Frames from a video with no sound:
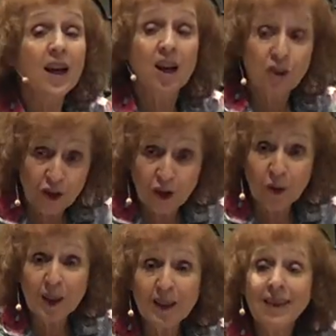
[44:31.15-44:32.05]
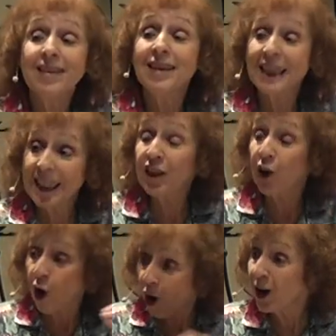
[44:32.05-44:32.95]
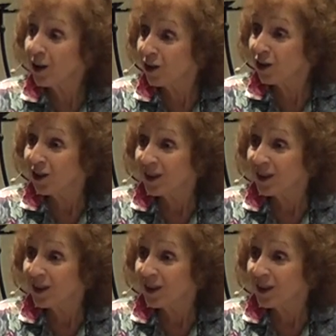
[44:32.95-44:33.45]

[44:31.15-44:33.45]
assurance in the heart